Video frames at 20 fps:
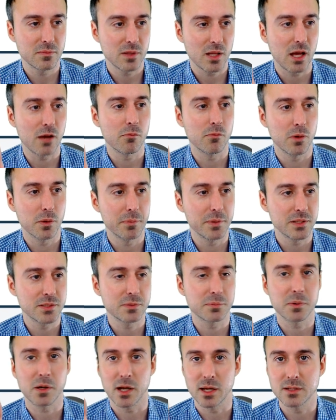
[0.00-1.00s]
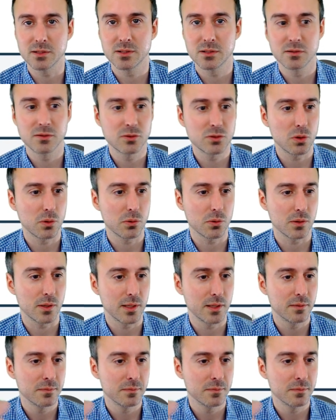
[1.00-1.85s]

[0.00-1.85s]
I will be surprised. Totally.